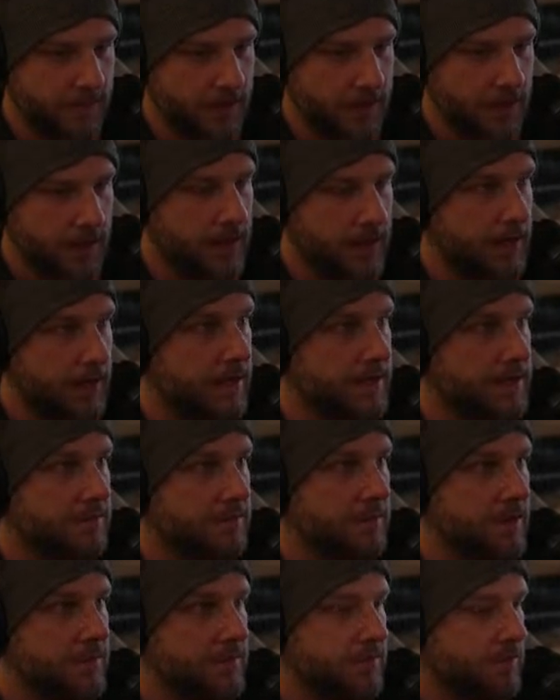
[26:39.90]
I gotta
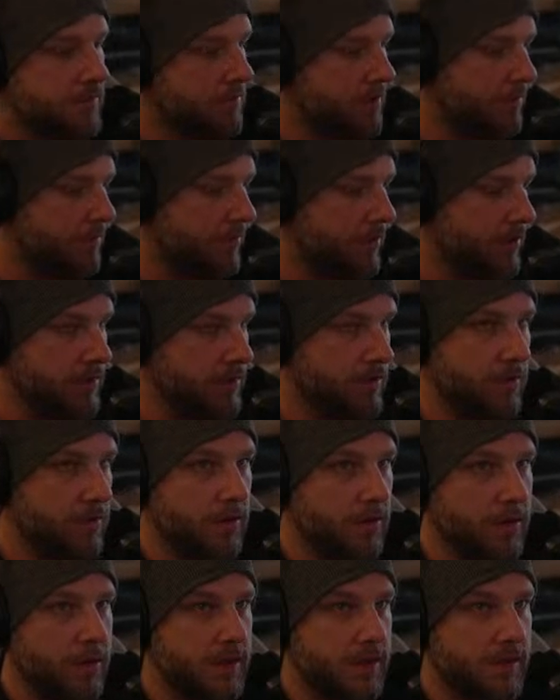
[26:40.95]
sometimes remember to do
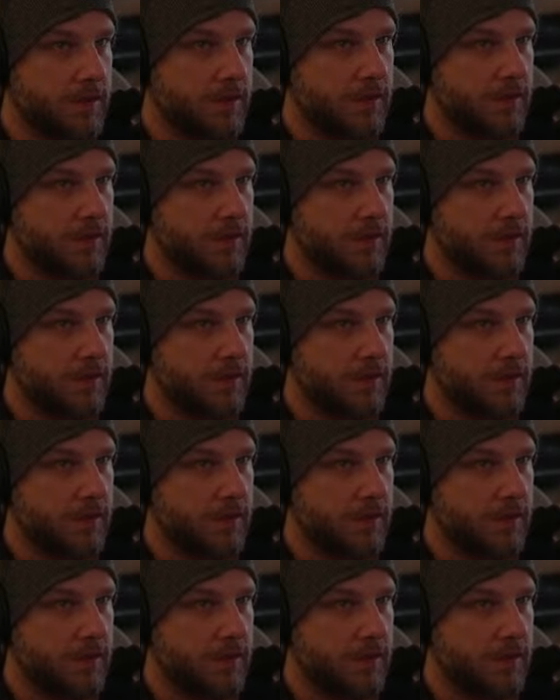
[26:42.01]
all this.